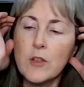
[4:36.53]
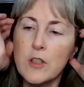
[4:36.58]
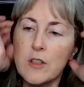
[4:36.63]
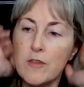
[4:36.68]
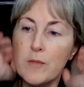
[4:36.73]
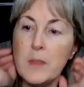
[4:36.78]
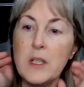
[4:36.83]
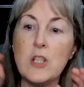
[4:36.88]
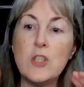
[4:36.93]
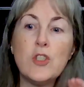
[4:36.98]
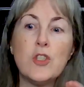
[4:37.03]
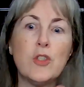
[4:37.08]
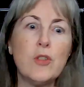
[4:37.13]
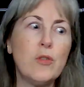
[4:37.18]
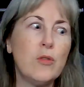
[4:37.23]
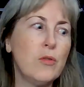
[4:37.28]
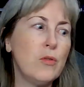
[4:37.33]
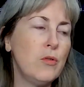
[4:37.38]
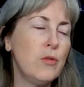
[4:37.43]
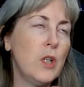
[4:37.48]
voted for me to
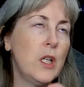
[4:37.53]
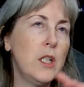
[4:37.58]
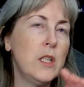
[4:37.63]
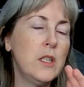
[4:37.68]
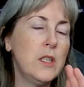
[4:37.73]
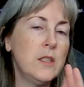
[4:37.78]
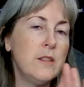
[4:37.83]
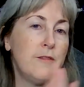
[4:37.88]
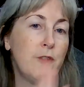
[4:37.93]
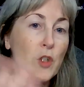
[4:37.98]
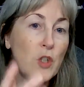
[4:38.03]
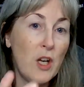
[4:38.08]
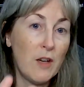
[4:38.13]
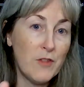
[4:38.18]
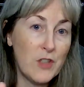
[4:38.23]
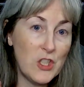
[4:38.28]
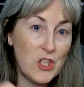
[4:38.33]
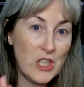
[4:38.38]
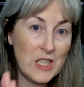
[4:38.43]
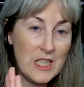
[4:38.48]
do full
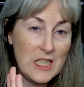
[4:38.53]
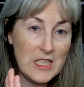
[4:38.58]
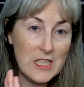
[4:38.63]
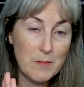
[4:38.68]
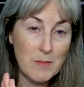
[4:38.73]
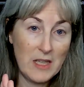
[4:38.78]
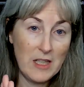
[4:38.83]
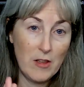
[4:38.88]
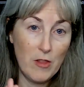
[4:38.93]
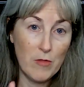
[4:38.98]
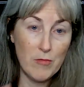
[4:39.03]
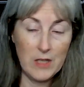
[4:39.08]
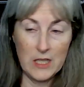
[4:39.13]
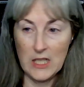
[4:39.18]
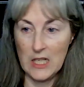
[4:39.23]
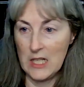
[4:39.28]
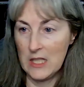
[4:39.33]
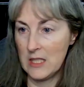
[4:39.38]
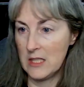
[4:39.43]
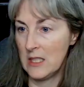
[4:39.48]
coverage, and I did my
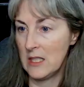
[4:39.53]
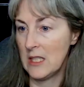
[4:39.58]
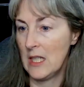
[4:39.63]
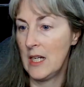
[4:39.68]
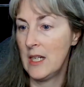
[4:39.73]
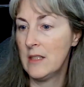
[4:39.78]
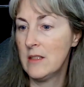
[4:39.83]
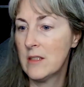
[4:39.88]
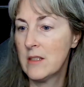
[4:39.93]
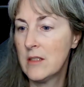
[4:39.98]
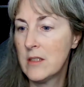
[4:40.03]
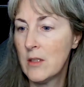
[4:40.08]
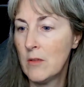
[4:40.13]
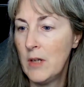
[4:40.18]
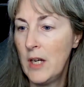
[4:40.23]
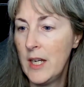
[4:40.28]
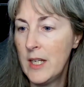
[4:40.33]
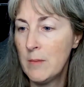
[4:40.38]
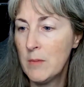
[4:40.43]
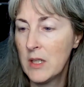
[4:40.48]
Thread Geeks designs. So
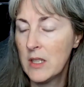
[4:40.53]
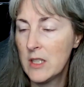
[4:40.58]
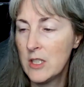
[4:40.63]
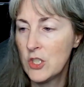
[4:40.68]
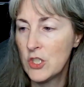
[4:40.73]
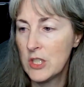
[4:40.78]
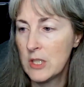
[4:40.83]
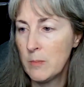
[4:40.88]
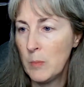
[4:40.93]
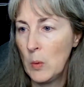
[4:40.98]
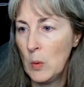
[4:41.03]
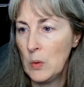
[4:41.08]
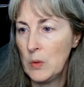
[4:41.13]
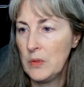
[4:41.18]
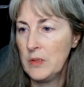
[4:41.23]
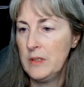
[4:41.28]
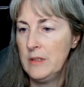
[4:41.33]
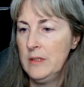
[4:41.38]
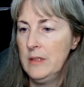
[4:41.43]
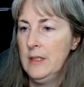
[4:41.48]
I am going to just
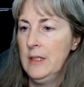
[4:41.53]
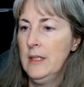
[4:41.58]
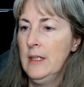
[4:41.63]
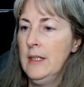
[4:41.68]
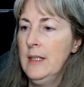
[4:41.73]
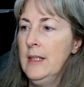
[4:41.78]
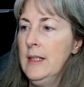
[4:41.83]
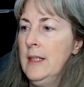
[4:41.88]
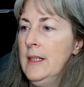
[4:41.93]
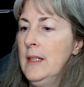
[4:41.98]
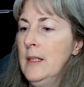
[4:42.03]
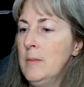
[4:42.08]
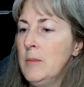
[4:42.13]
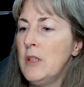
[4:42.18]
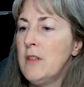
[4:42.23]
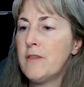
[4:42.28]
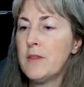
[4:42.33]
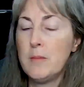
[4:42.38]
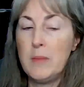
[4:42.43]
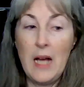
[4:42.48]
pull
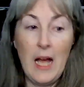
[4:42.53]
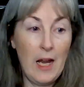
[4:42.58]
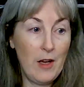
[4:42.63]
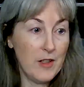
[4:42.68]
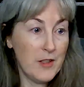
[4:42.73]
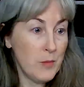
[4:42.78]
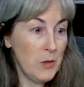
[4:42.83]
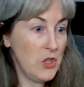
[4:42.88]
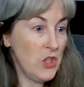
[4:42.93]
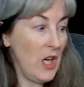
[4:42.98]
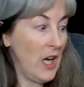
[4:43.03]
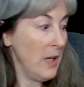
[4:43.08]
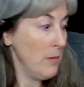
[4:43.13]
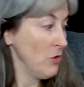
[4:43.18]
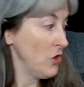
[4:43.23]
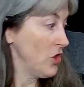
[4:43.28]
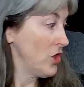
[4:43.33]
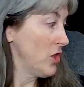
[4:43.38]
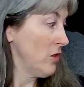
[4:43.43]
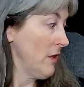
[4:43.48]
from piles, which
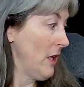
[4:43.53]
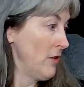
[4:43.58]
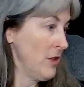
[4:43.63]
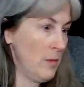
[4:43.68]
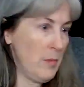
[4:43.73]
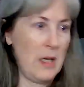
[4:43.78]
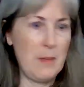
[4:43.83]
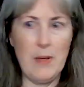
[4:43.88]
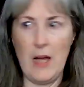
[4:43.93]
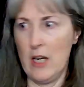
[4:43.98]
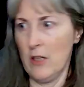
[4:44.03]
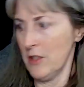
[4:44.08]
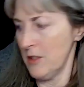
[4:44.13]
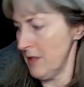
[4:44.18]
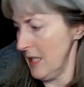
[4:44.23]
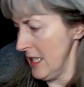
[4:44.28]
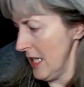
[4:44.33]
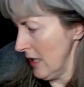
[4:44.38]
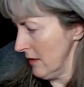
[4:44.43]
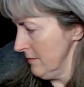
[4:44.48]
I'm just surrounded by piles
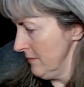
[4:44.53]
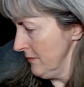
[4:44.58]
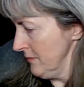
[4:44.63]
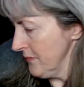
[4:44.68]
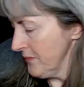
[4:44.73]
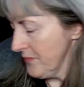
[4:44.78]
right now.